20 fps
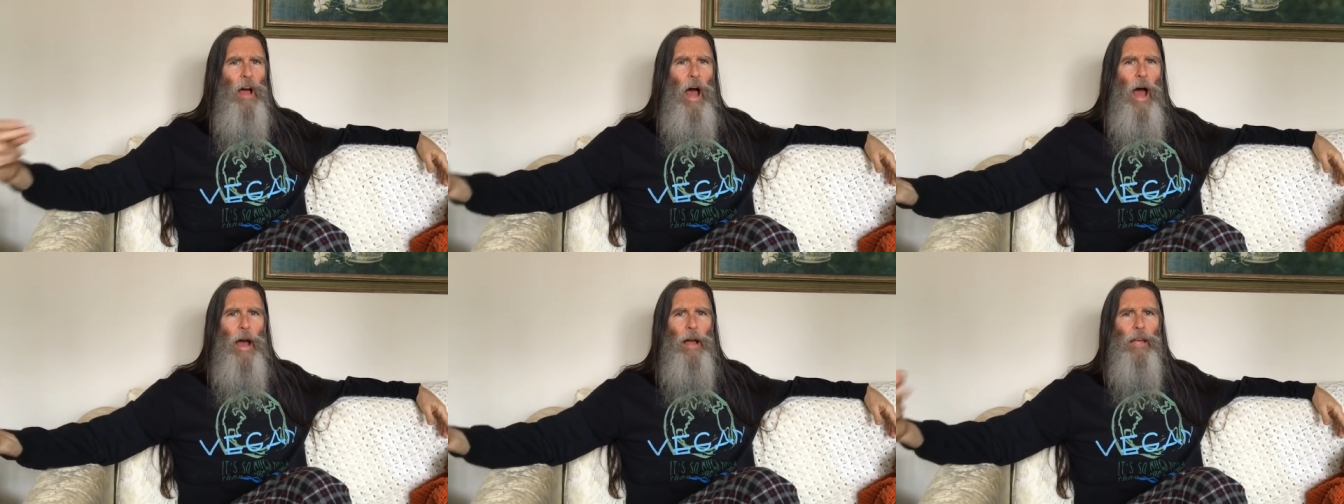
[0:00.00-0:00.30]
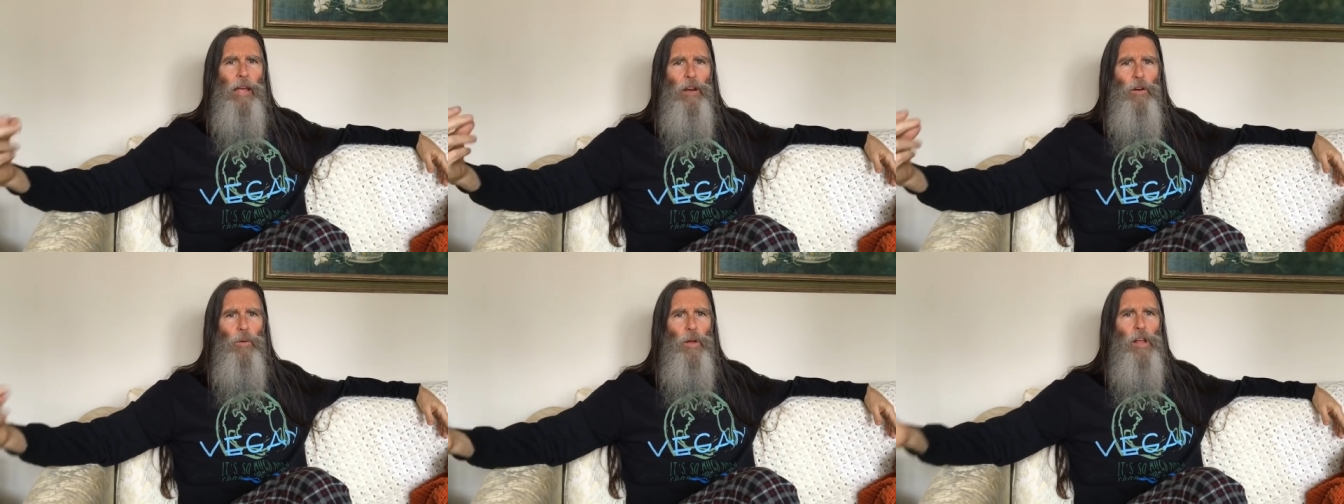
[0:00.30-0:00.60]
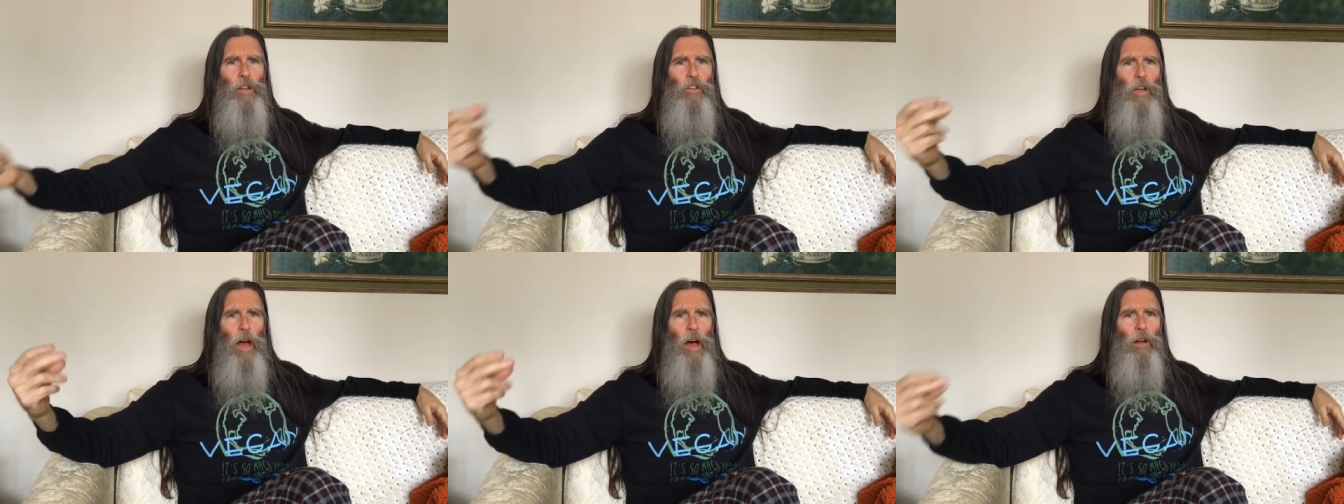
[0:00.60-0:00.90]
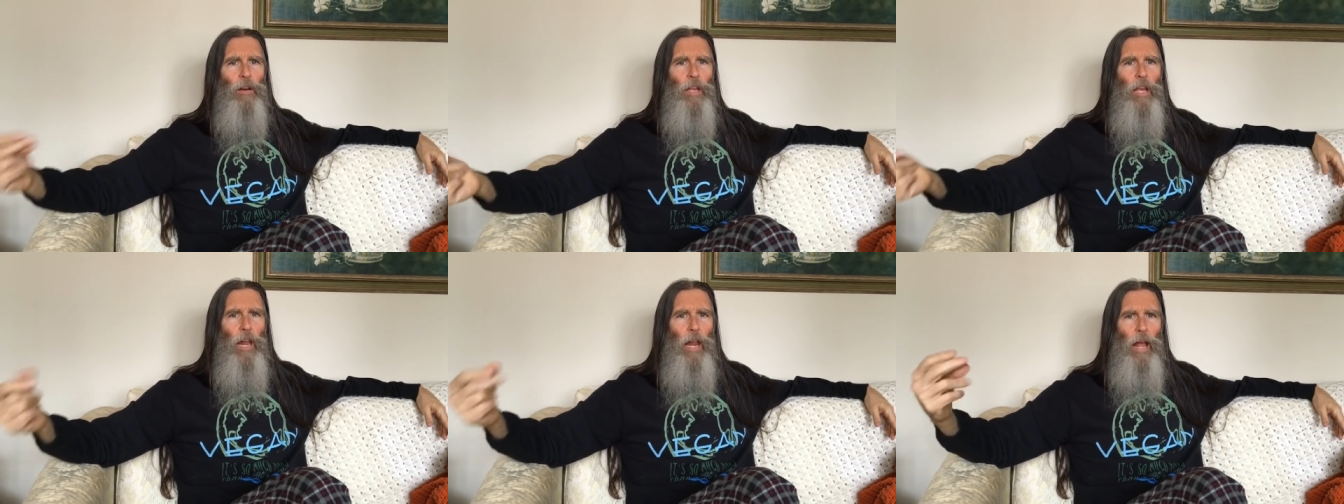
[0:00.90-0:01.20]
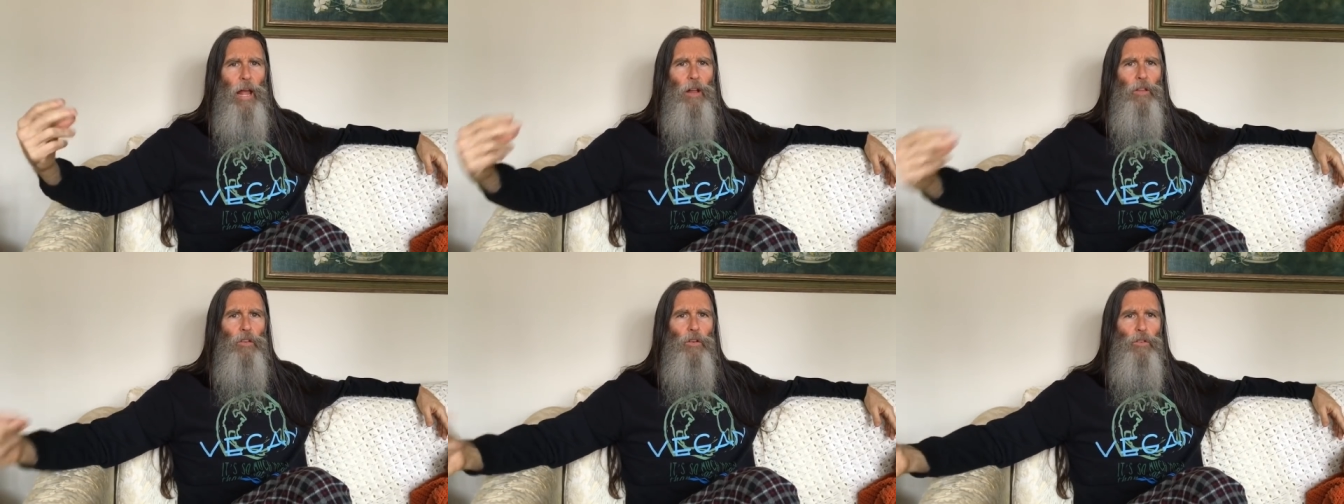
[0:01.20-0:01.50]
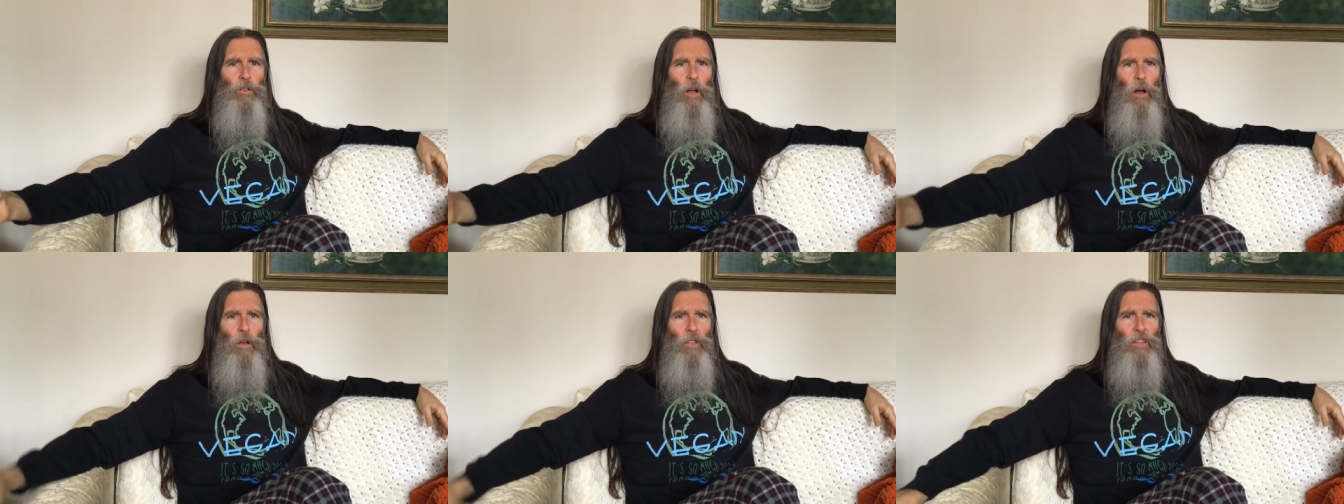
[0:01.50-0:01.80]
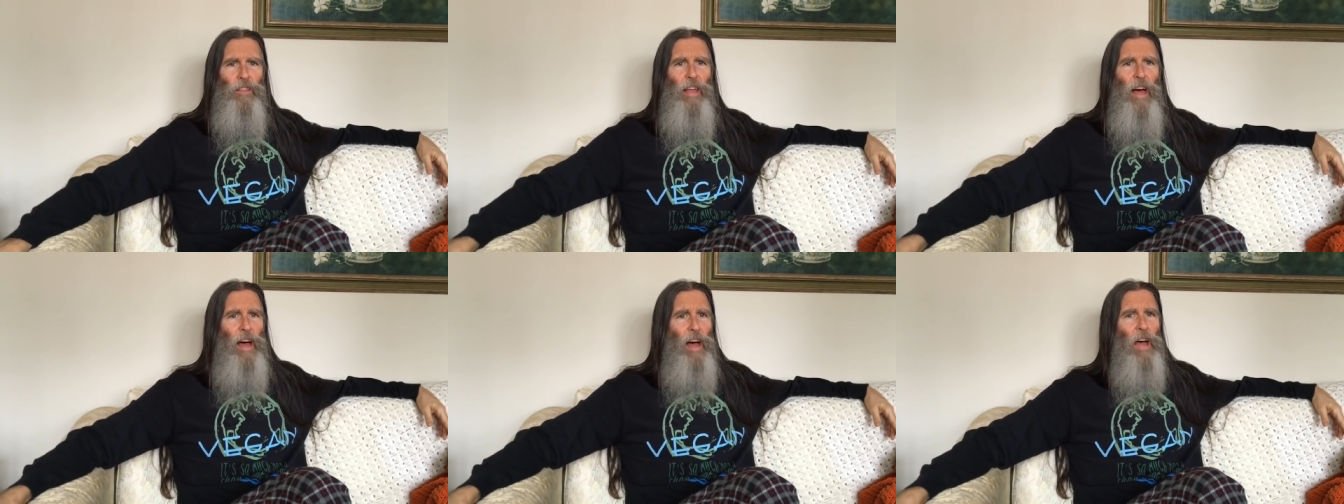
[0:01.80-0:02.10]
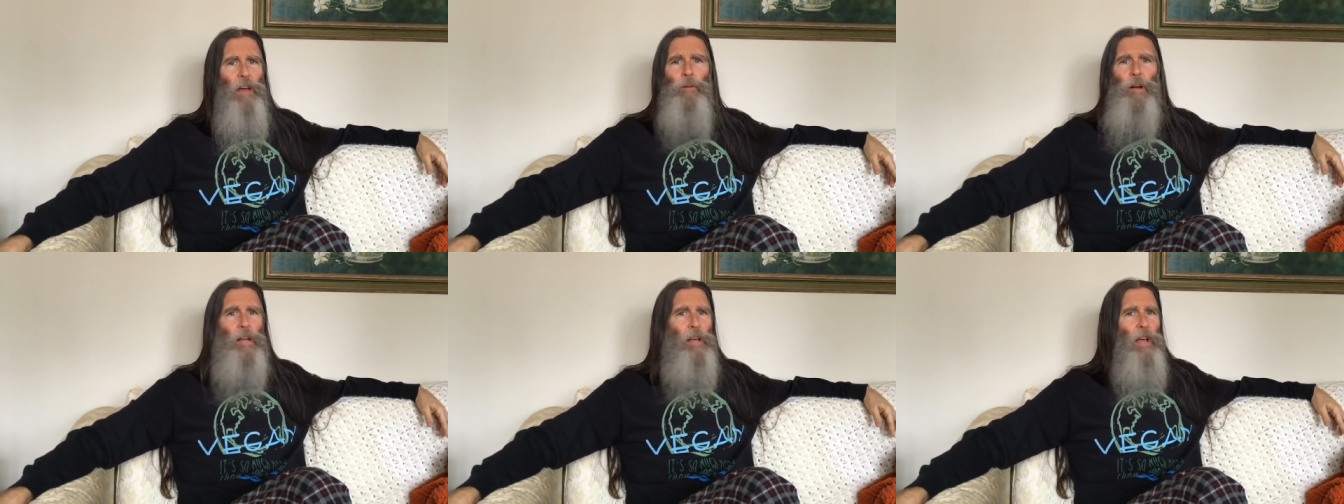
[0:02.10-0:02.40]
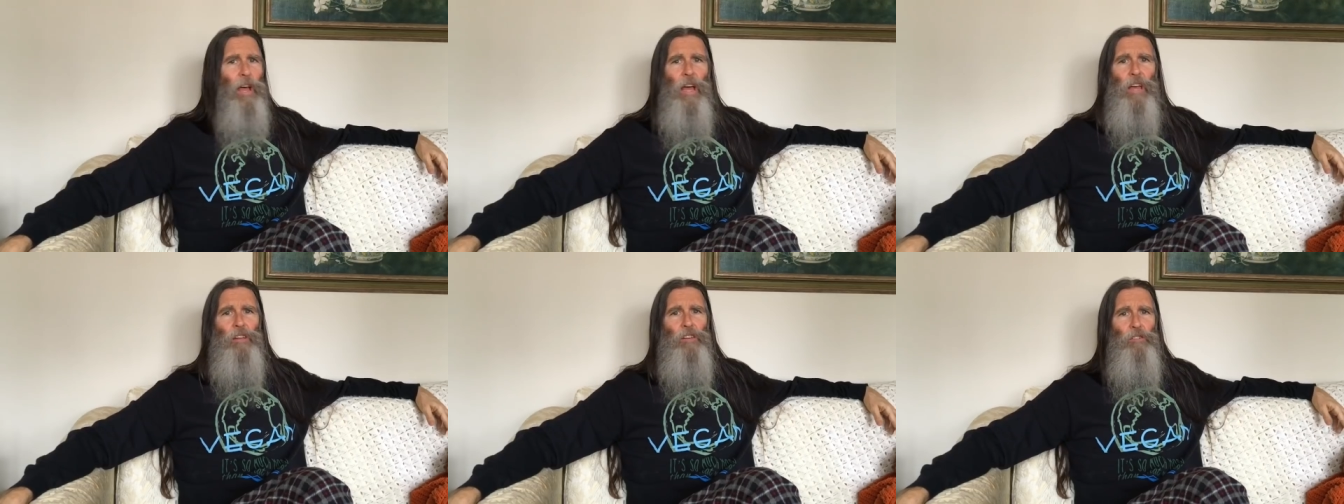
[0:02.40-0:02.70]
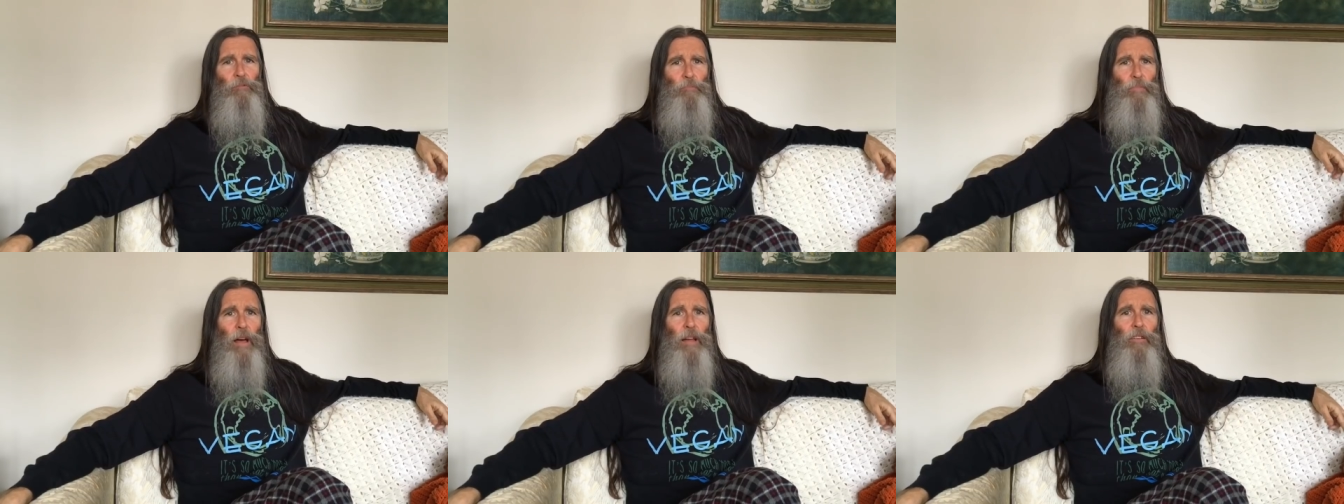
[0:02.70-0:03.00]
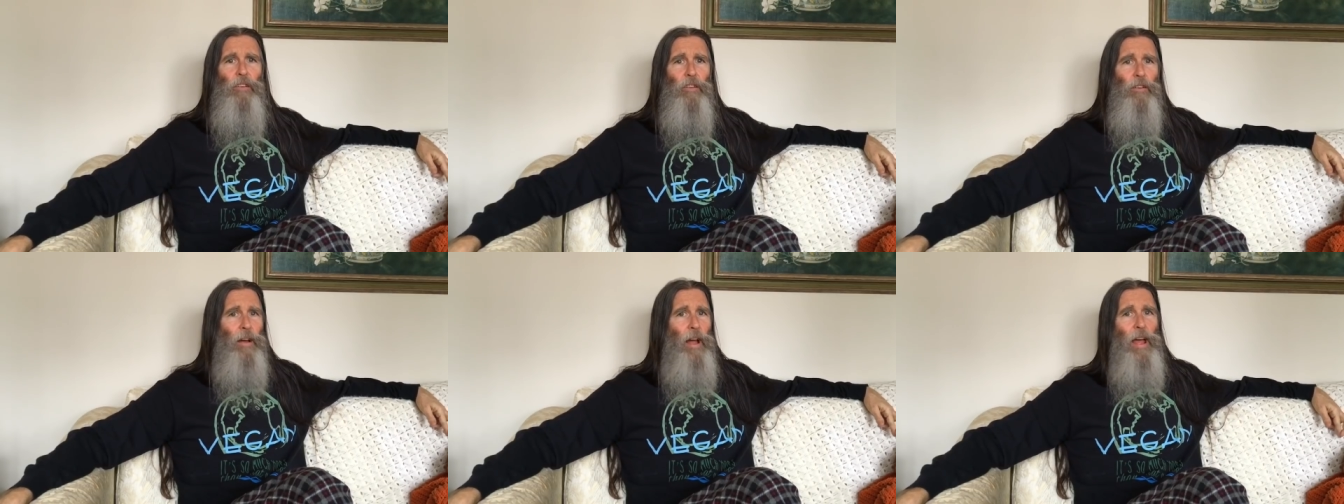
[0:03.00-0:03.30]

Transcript: I can reach out and get answers all the time. And you bet your